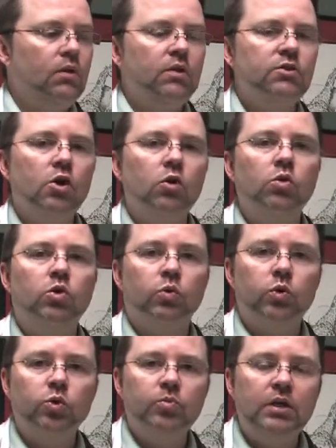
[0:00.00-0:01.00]
So
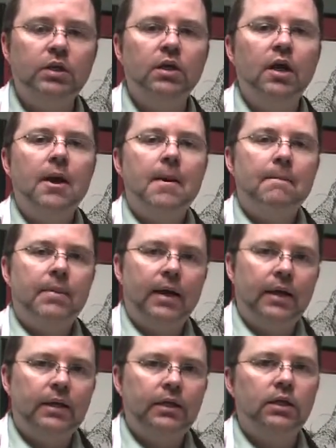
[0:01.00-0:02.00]
grooming,
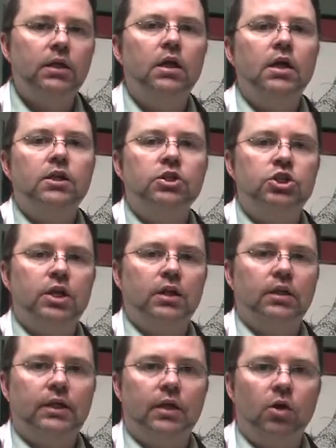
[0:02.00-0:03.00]
petting
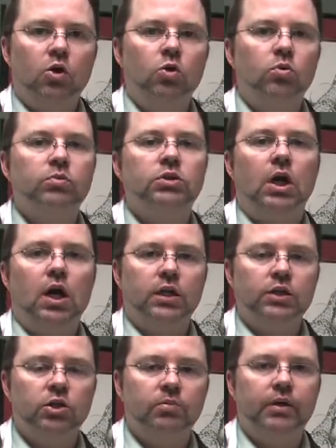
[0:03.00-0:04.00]
gently at home, talking
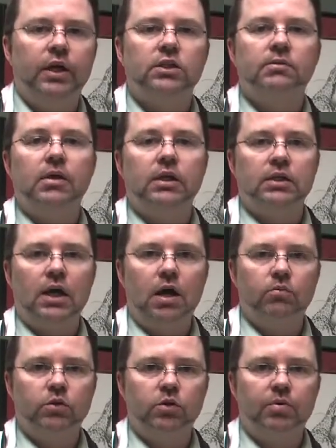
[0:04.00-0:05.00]
to your pet, spending time
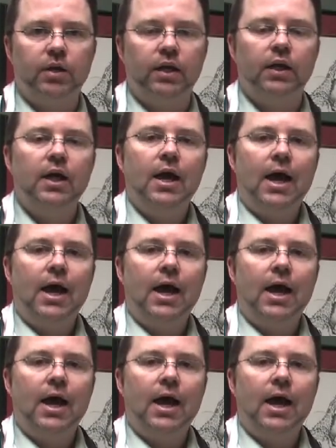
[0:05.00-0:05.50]
with your pet